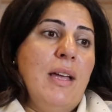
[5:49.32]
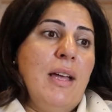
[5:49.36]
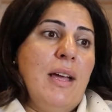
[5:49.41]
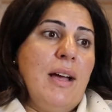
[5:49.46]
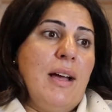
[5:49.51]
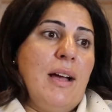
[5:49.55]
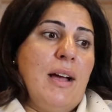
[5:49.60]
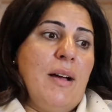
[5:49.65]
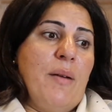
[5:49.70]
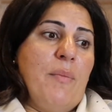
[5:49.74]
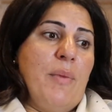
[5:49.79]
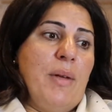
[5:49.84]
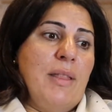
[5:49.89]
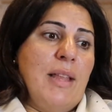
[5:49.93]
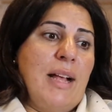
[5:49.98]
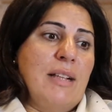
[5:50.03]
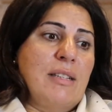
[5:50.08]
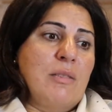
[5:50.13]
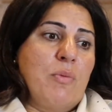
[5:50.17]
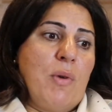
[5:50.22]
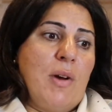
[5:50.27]
And
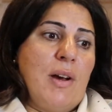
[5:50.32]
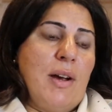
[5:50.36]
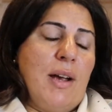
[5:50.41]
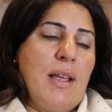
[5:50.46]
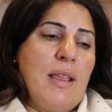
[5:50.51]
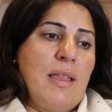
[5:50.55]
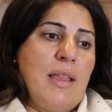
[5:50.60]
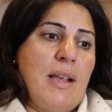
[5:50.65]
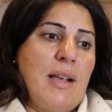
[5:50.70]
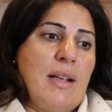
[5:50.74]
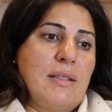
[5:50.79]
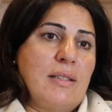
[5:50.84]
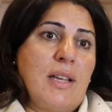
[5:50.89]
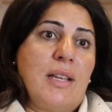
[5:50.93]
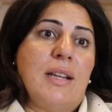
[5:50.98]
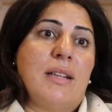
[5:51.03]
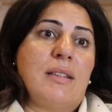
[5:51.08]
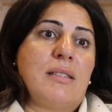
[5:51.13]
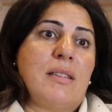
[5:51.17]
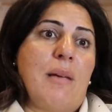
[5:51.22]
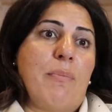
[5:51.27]
that's where I think it's
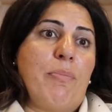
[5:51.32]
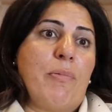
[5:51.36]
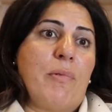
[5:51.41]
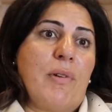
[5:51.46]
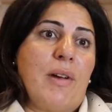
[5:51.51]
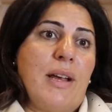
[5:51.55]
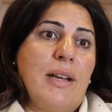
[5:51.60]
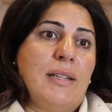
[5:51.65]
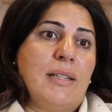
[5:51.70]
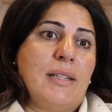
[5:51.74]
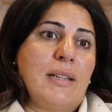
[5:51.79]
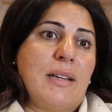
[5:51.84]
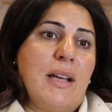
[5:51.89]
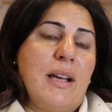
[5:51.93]
going to separate